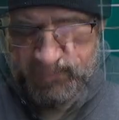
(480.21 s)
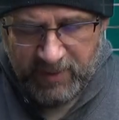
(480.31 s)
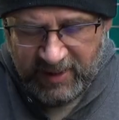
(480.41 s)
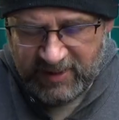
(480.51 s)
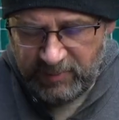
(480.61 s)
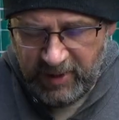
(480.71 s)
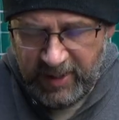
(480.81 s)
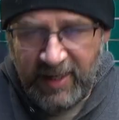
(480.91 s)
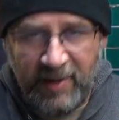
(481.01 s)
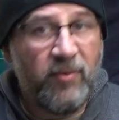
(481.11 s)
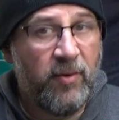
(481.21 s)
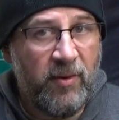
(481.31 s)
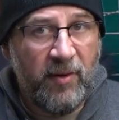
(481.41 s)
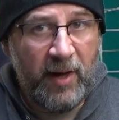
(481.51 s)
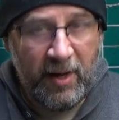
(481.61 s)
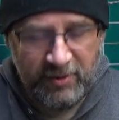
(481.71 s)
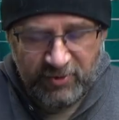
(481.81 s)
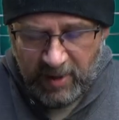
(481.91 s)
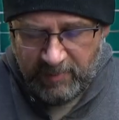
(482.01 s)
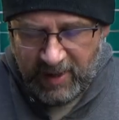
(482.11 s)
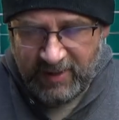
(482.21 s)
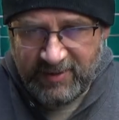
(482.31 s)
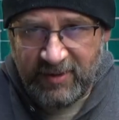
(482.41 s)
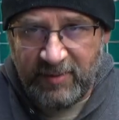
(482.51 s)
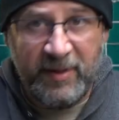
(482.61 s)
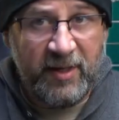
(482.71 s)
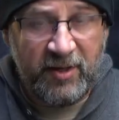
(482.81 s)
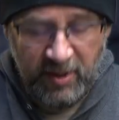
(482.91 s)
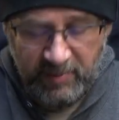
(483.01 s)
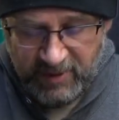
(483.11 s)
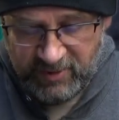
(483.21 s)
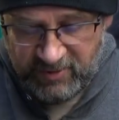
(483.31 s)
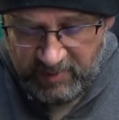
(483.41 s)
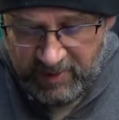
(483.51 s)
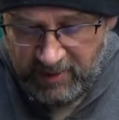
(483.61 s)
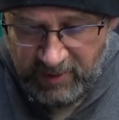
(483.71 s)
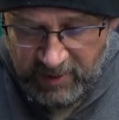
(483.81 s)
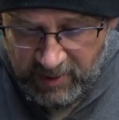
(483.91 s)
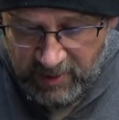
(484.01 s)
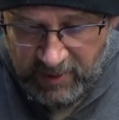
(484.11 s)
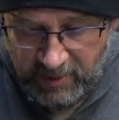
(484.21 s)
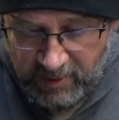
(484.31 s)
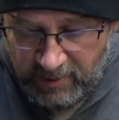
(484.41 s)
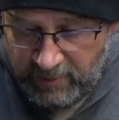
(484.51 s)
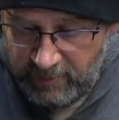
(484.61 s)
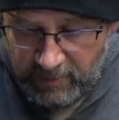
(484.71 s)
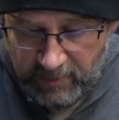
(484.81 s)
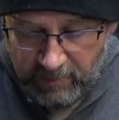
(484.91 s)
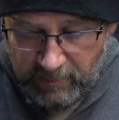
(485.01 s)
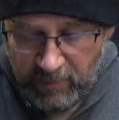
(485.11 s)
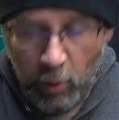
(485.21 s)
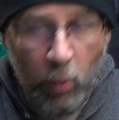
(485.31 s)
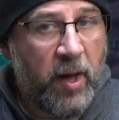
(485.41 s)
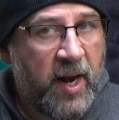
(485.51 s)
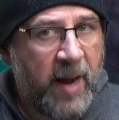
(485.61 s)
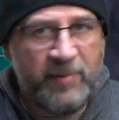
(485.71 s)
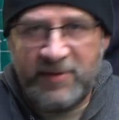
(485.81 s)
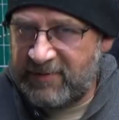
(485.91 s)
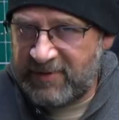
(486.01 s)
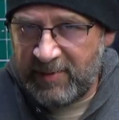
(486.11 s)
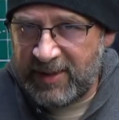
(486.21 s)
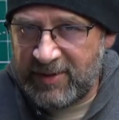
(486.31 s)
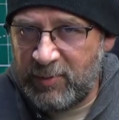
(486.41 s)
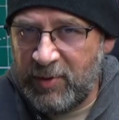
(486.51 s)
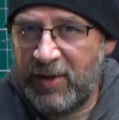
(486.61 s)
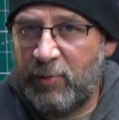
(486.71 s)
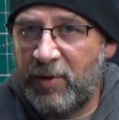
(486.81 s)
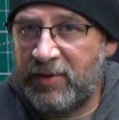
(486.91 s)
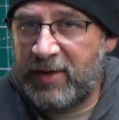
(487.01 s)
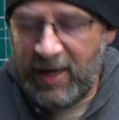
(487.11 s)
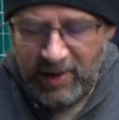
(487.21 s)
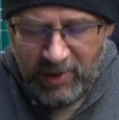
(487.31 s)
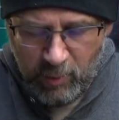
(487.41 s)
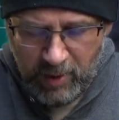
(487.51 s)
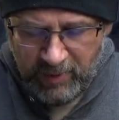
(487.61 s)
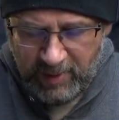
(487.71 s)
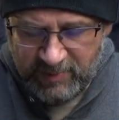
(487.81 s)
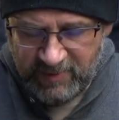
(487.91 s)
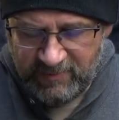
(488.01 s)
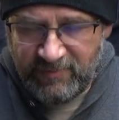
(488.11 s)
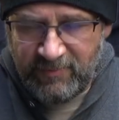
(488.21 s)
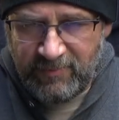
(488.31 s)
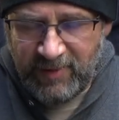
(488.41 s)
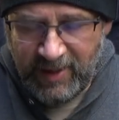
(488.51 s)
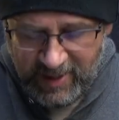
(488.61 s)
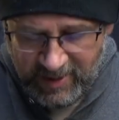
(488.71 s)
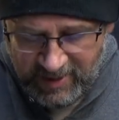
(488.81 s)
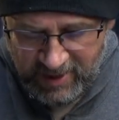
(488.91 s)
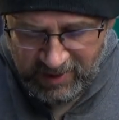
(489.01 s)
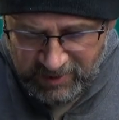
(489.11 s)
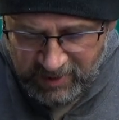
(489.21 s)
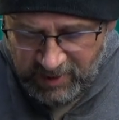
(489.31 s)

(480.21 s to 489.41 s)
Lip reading: explaining how the drop pods are going to be distributed. What happens if someone gets wounded when they're carrying one? What happens if they get killed?